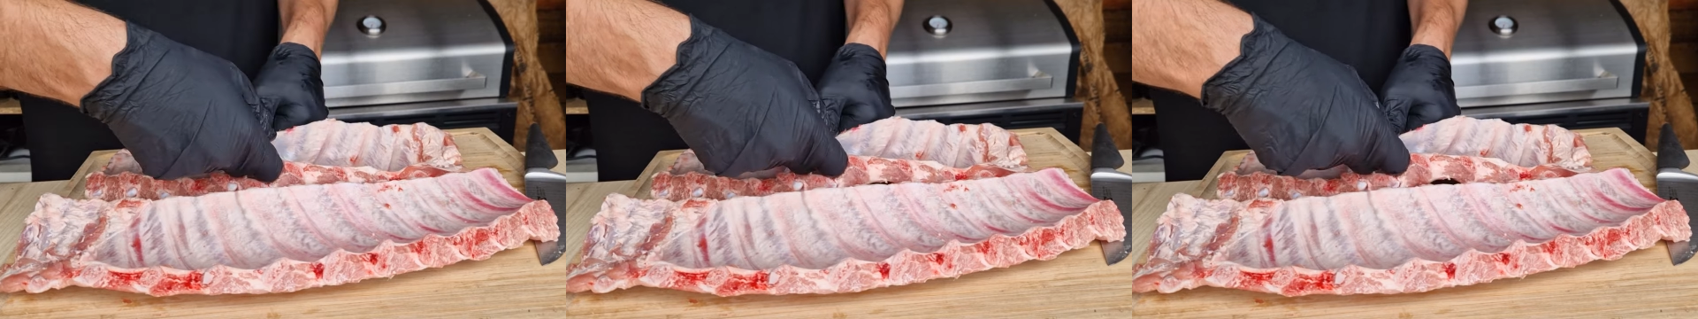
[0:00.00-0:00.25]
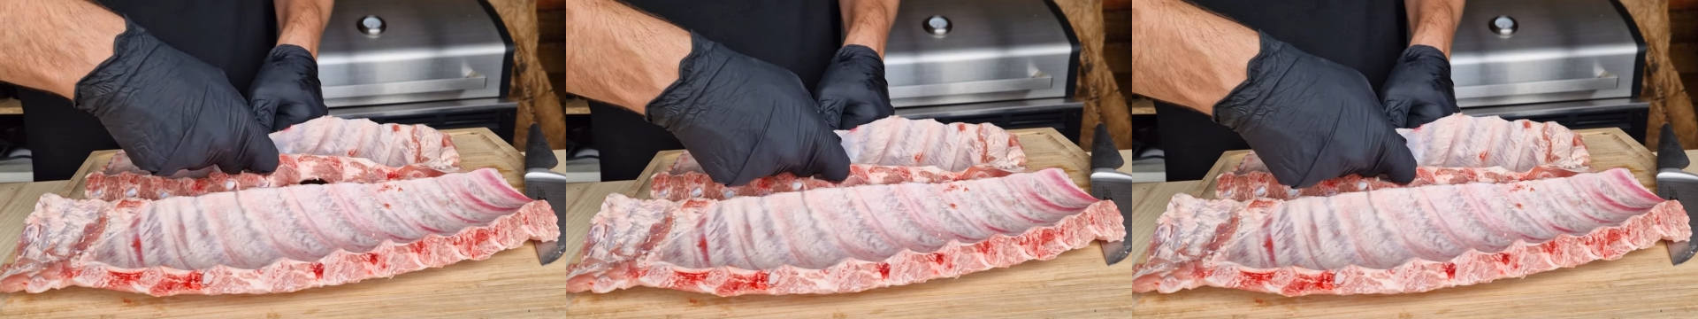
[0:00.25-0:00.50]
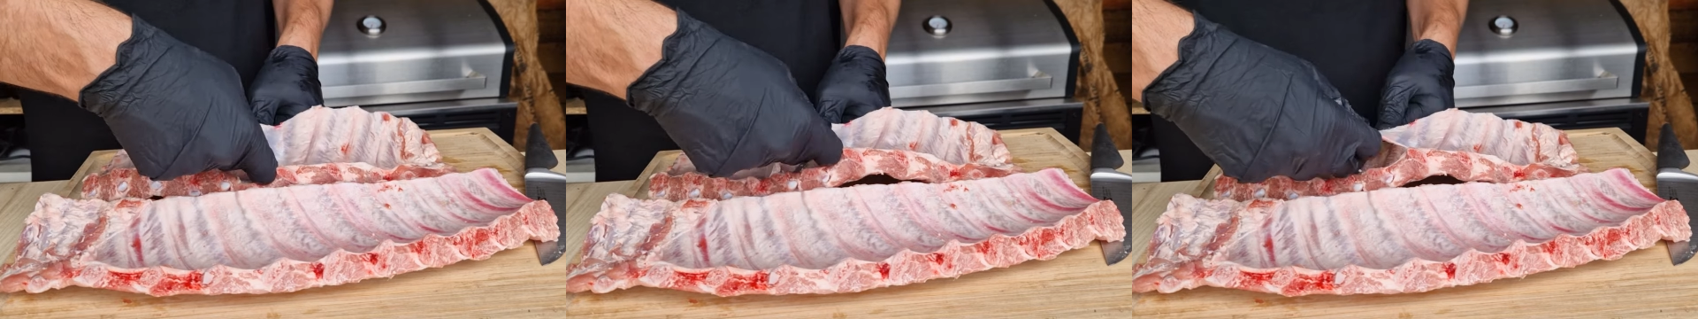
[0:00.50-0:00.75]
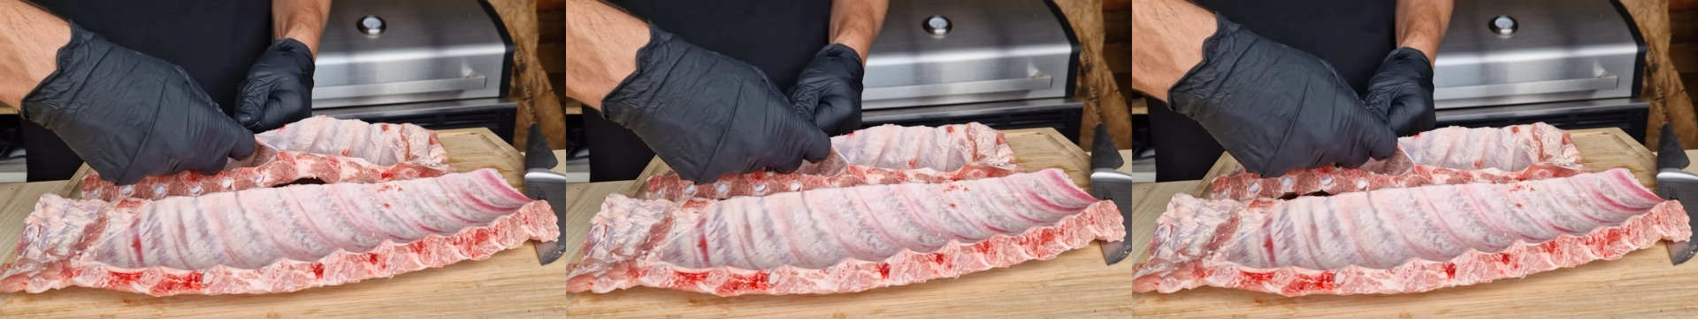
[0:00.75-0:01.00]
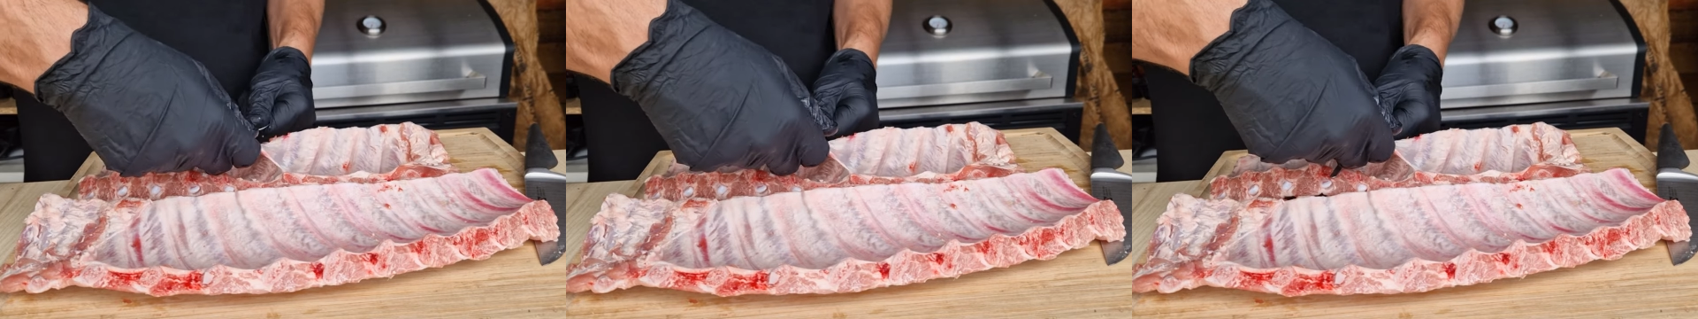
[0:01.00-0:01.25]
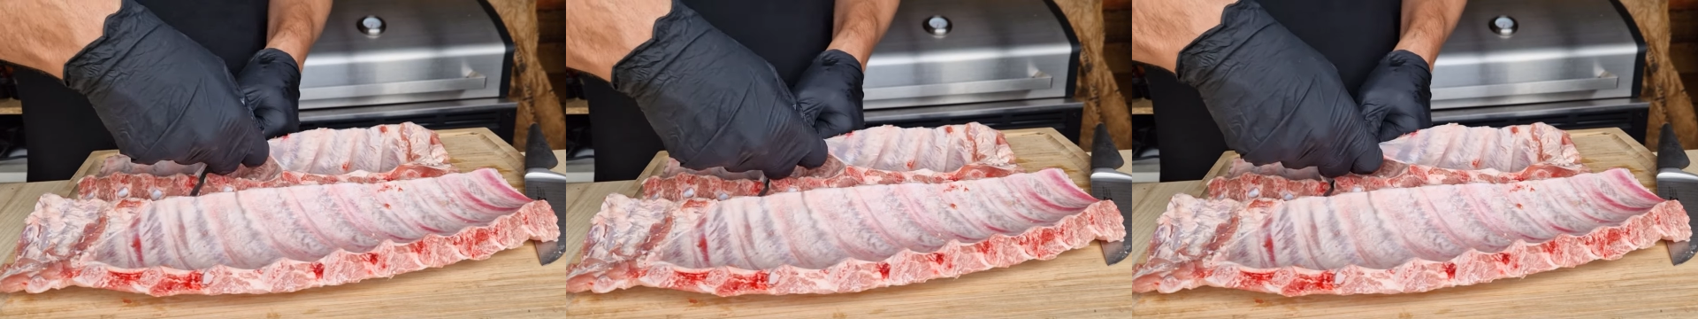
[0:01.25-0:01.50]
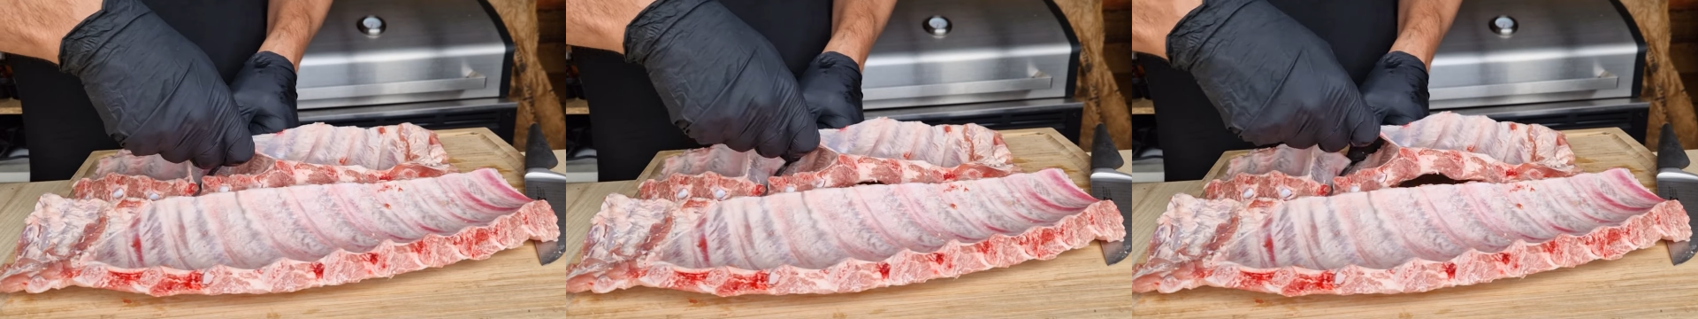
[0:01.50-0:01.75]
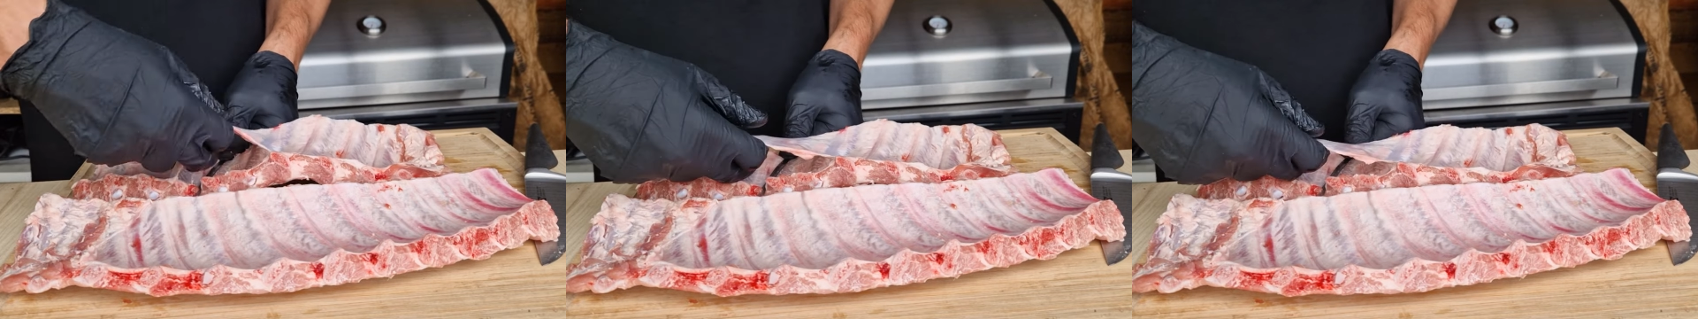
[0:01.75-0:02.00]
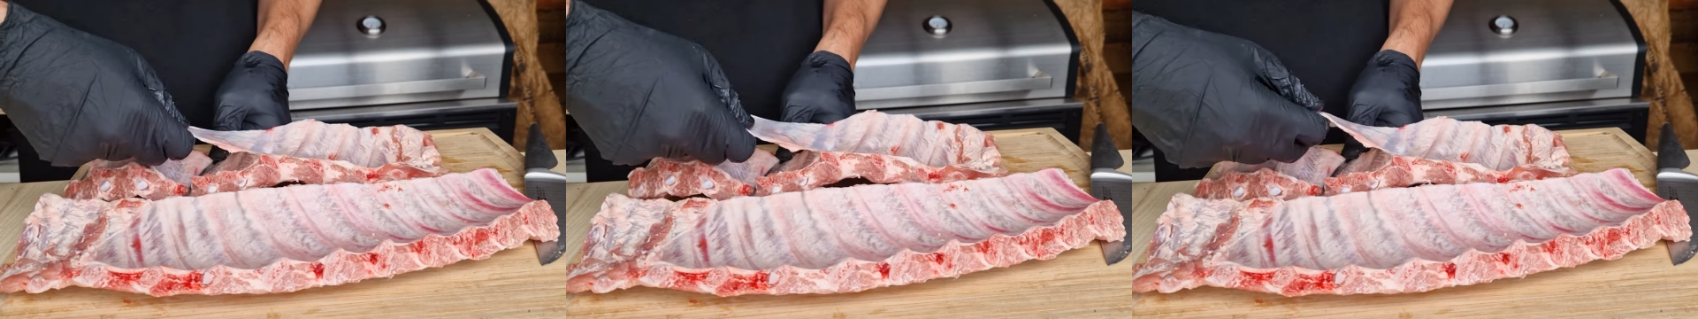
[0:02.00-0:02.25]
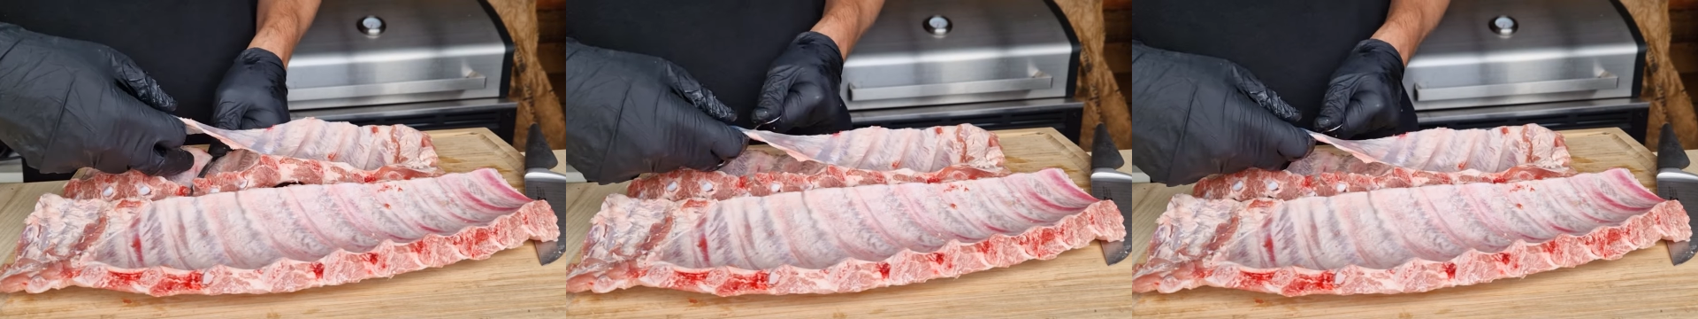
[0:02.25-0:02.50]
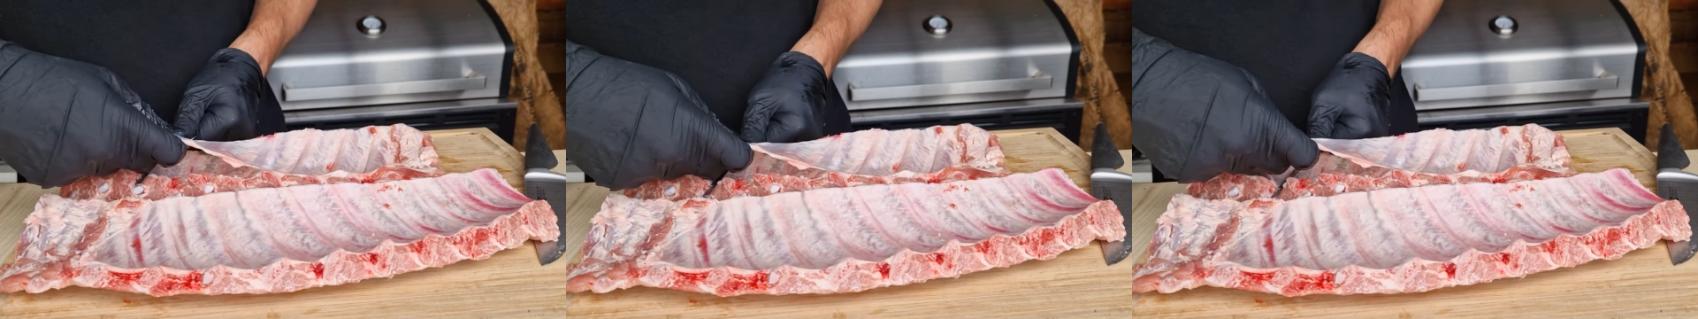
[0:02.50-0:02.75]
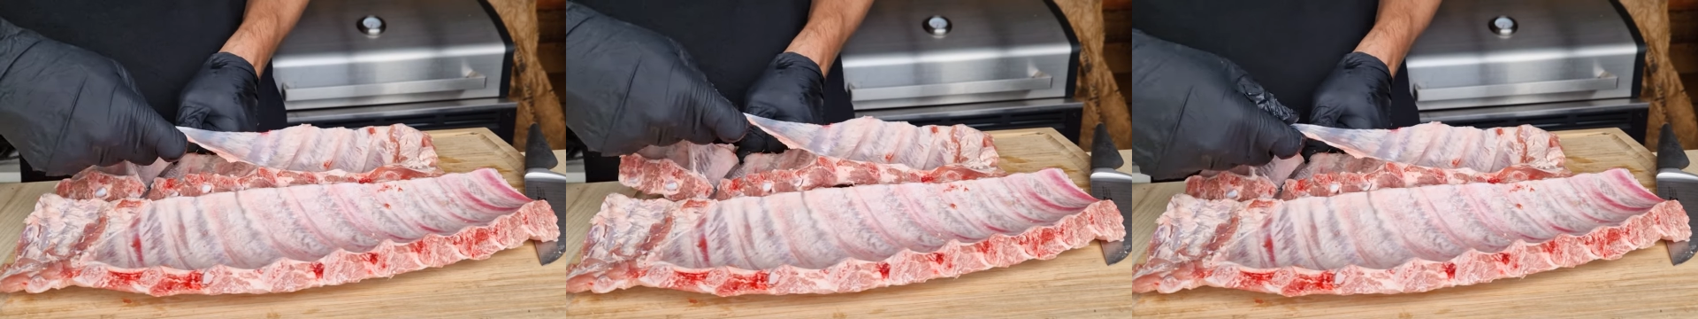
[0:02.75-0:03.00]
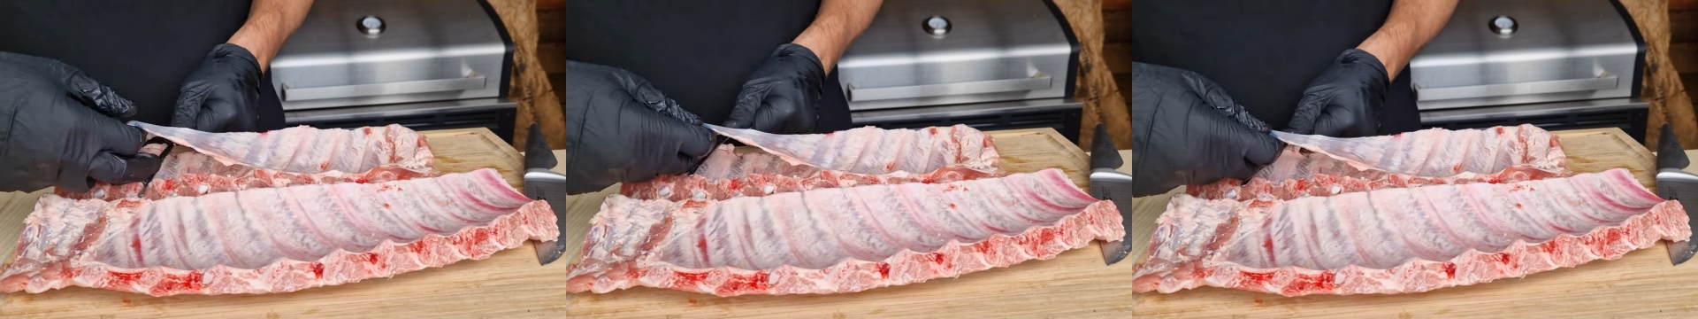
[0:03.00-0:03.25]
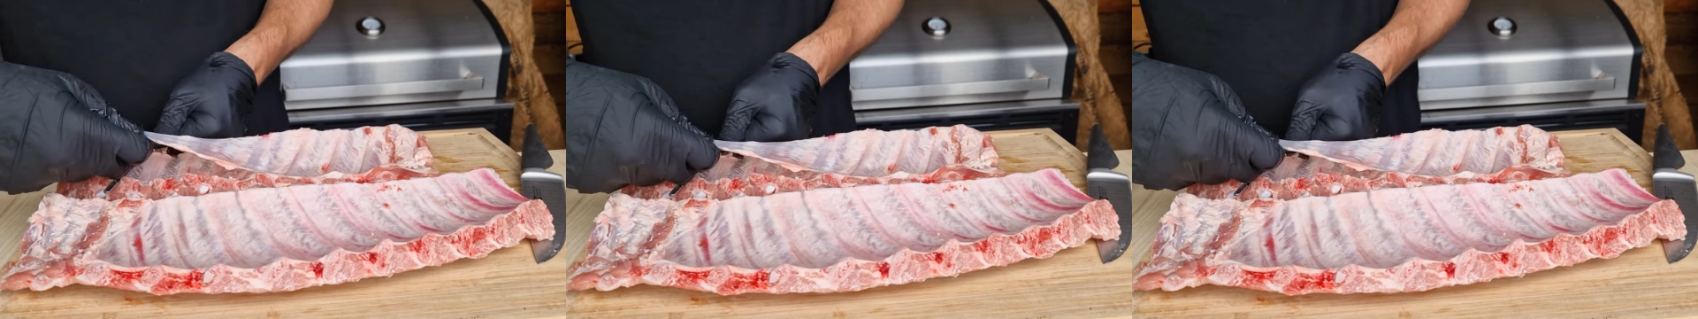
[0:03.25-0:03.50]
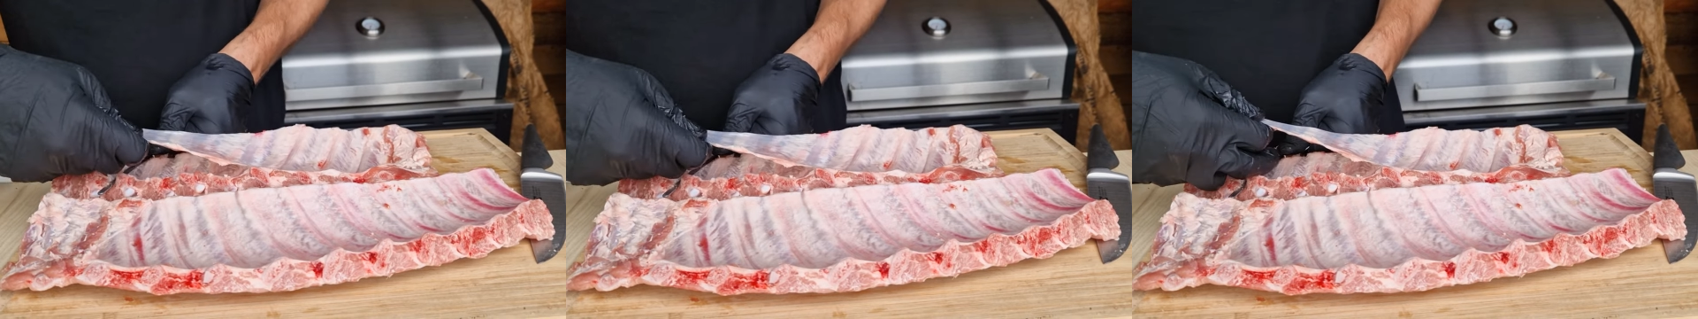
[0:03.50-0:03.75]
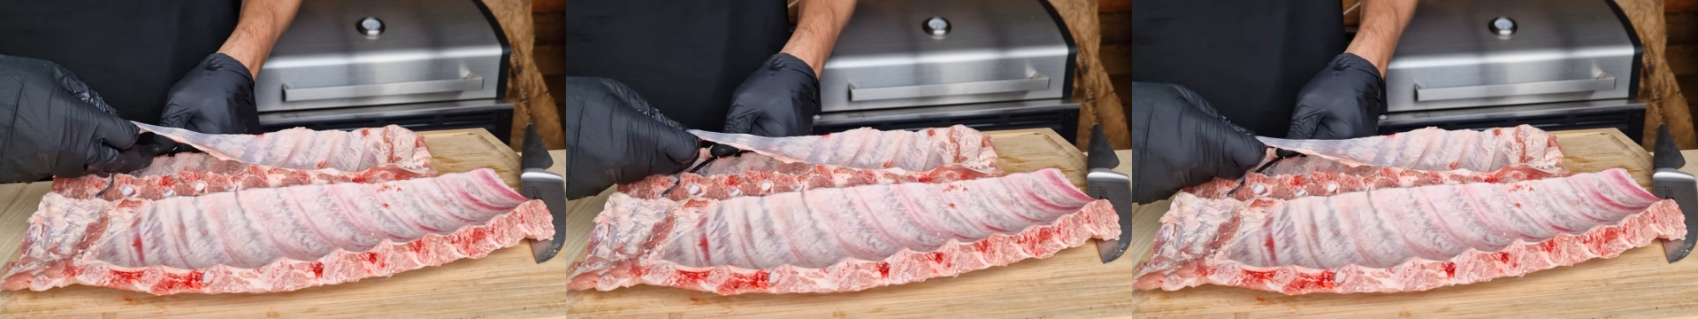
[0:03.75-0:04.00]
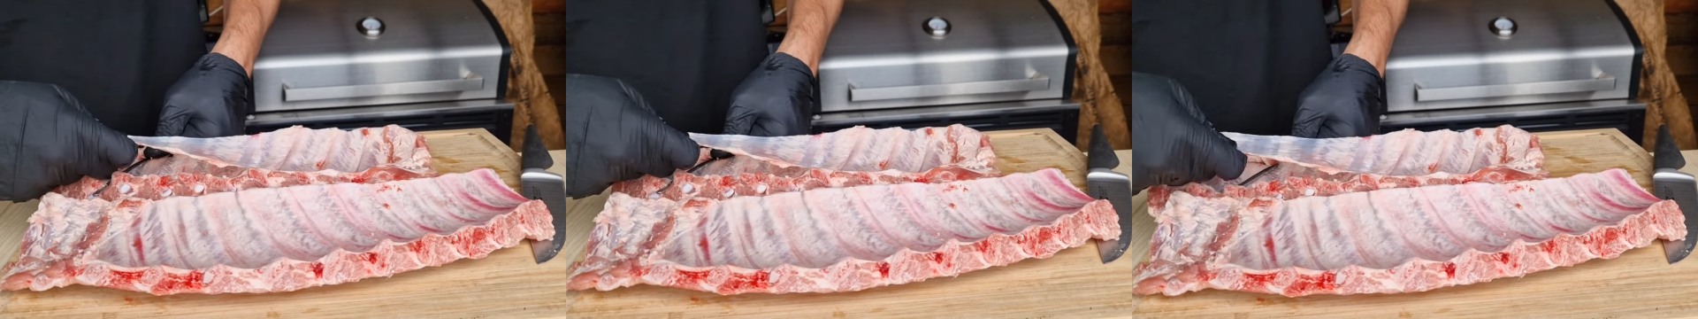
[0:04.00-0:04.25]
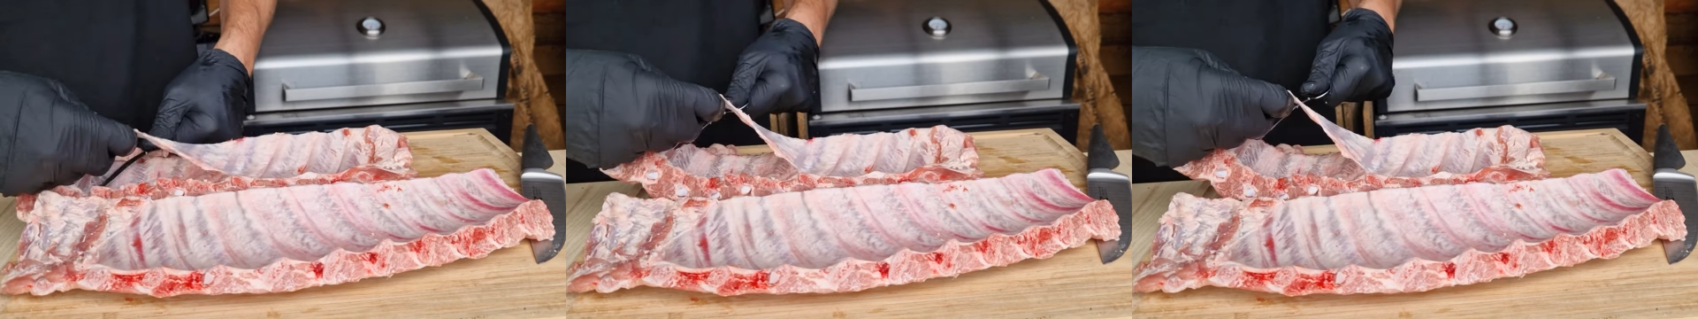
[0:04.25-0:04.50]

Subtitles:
[unreadable: no face in view]